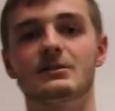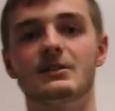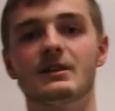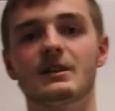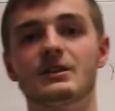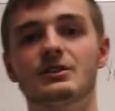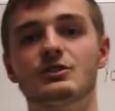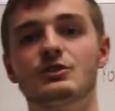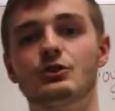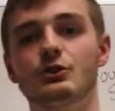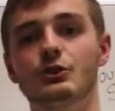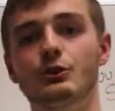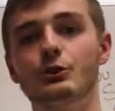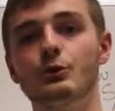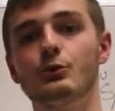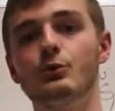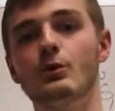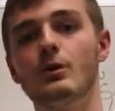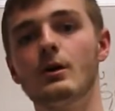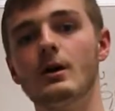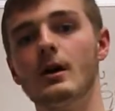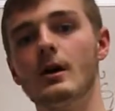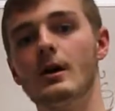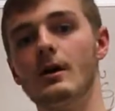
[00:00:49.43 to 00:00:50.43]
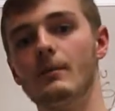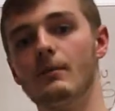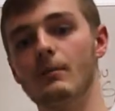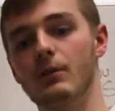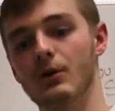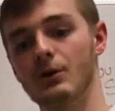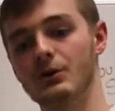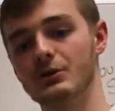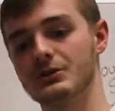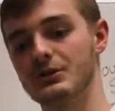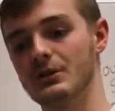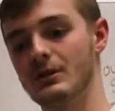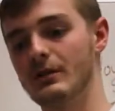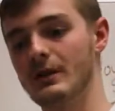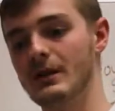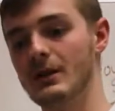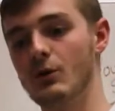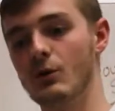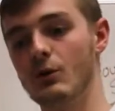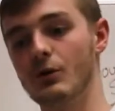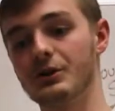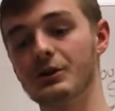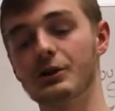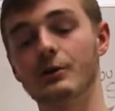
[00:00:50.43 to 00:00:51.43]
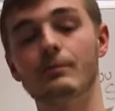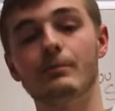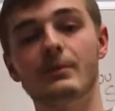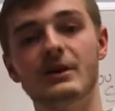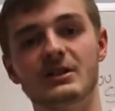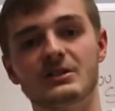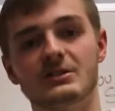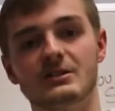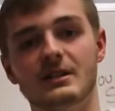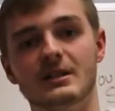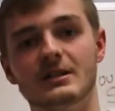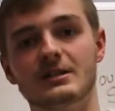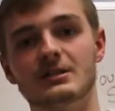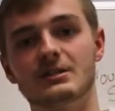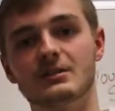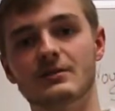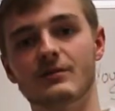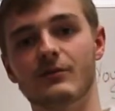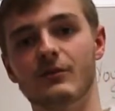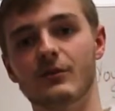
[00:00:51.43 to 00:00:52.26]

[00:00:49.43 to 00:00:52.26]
is you personally or your business,